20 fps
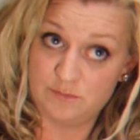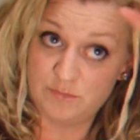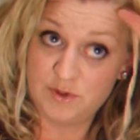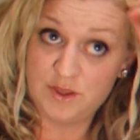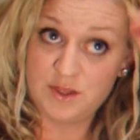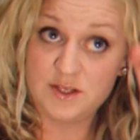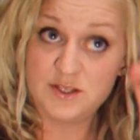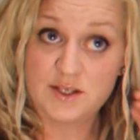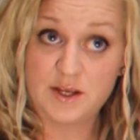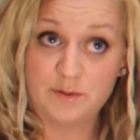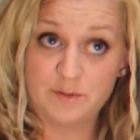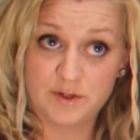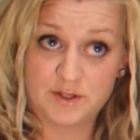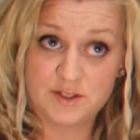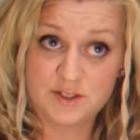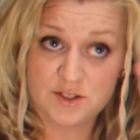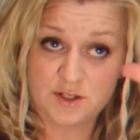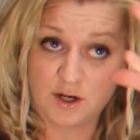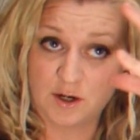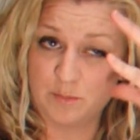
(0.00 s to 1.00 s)
With this, I
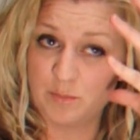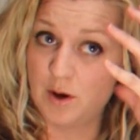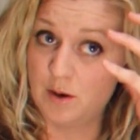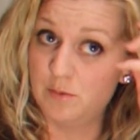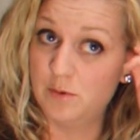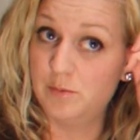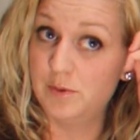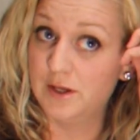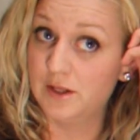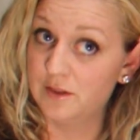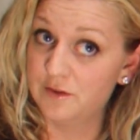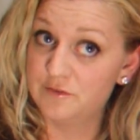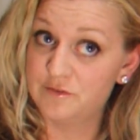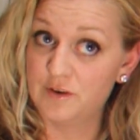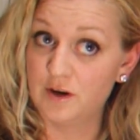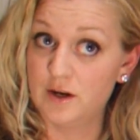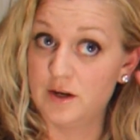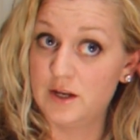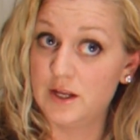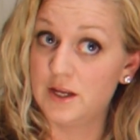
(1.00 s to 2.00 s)
would start probably in the
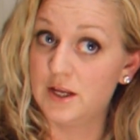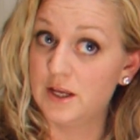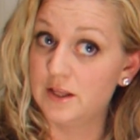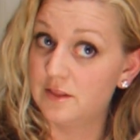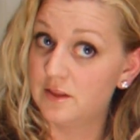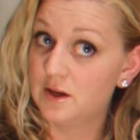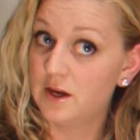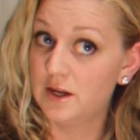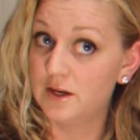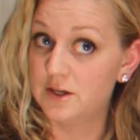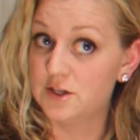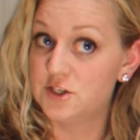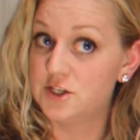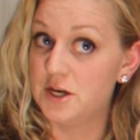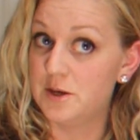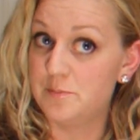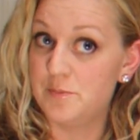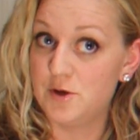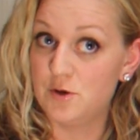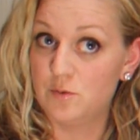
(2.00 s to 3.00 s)
front and get the kind of
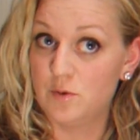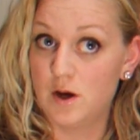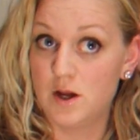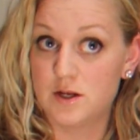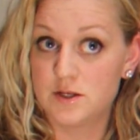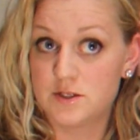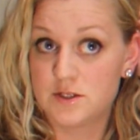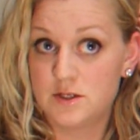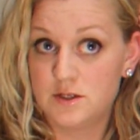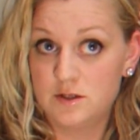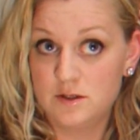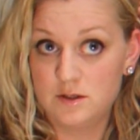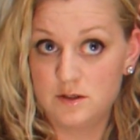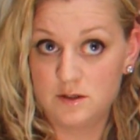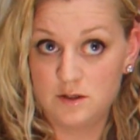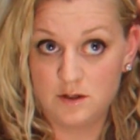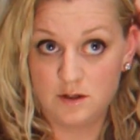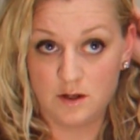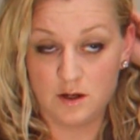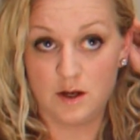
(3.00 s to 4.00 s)
shape you want.
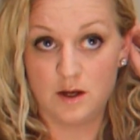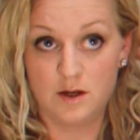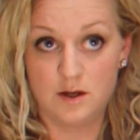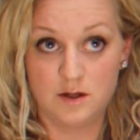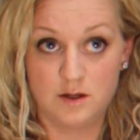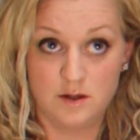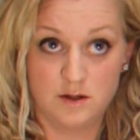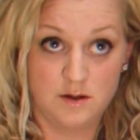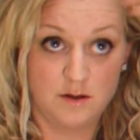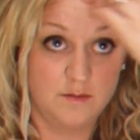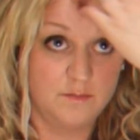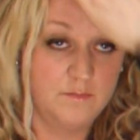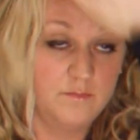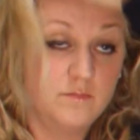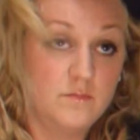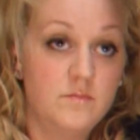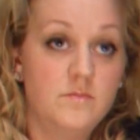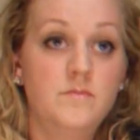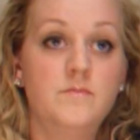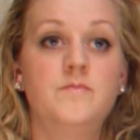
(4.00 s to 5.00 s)
I'm
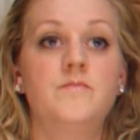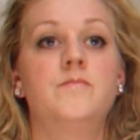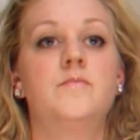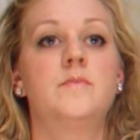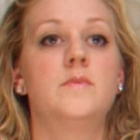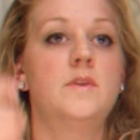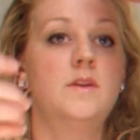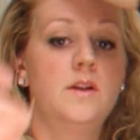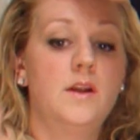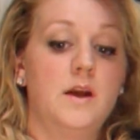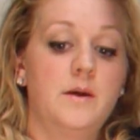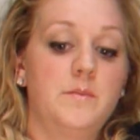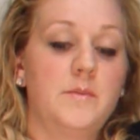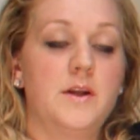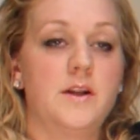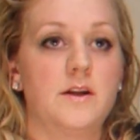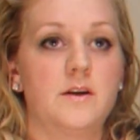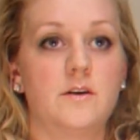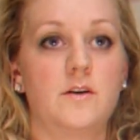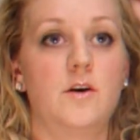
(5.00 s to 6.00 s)

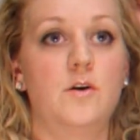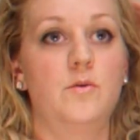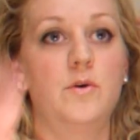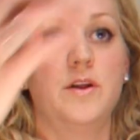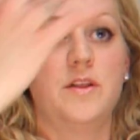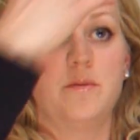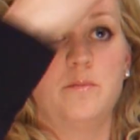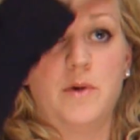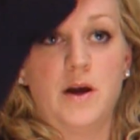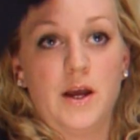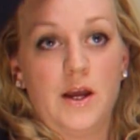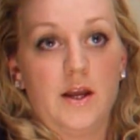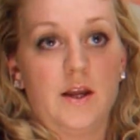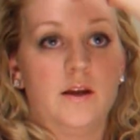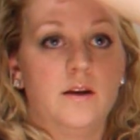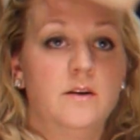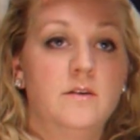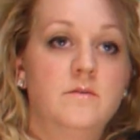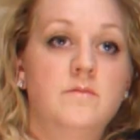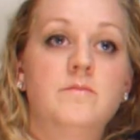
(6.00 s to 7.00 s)
going to go with
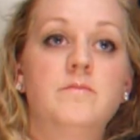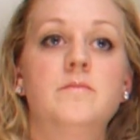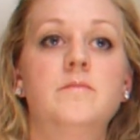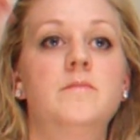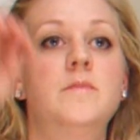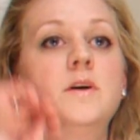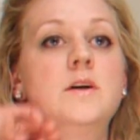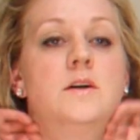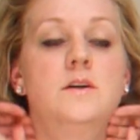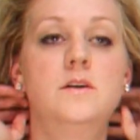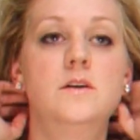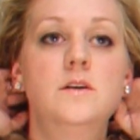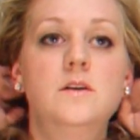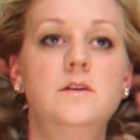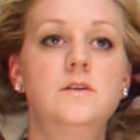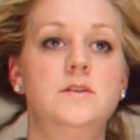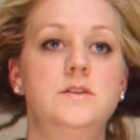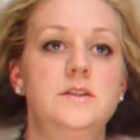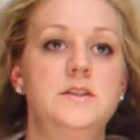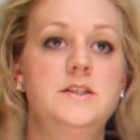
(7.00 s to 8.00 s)
my
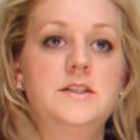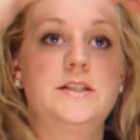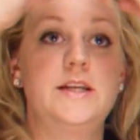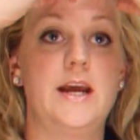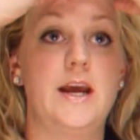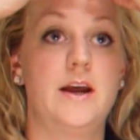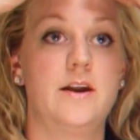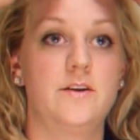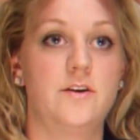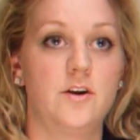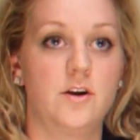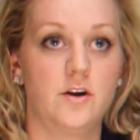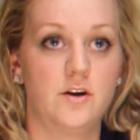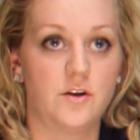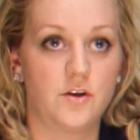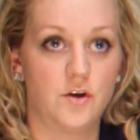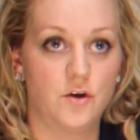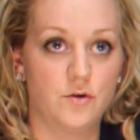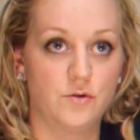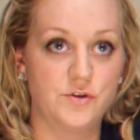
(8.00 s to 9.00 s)

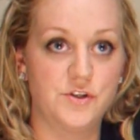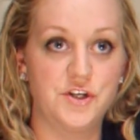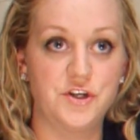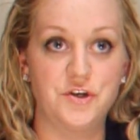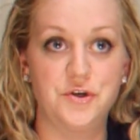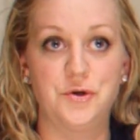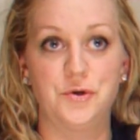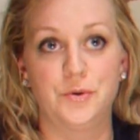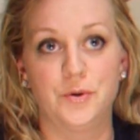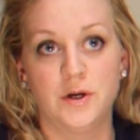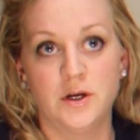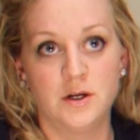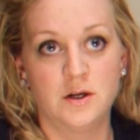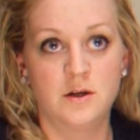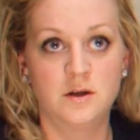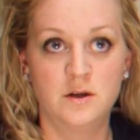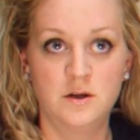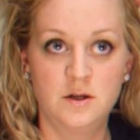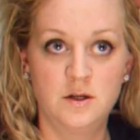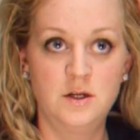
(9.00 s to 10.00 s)
standard go-to
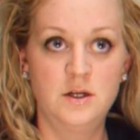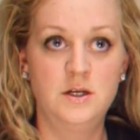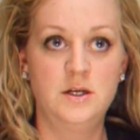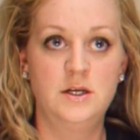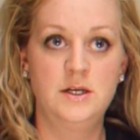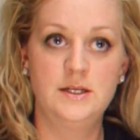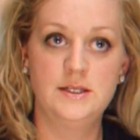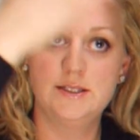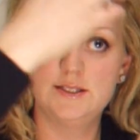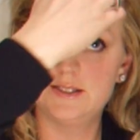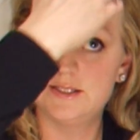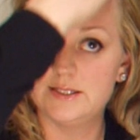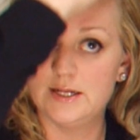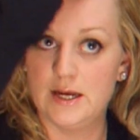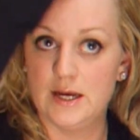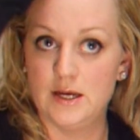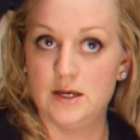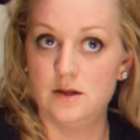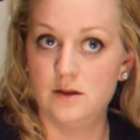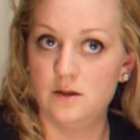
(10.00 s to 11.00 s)

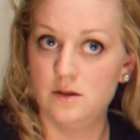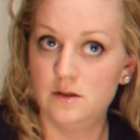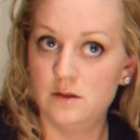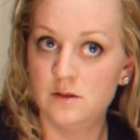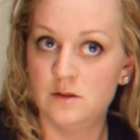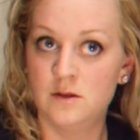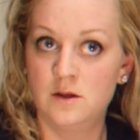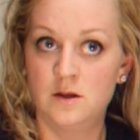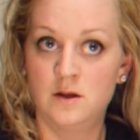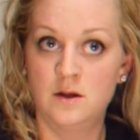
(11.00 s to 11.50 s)
style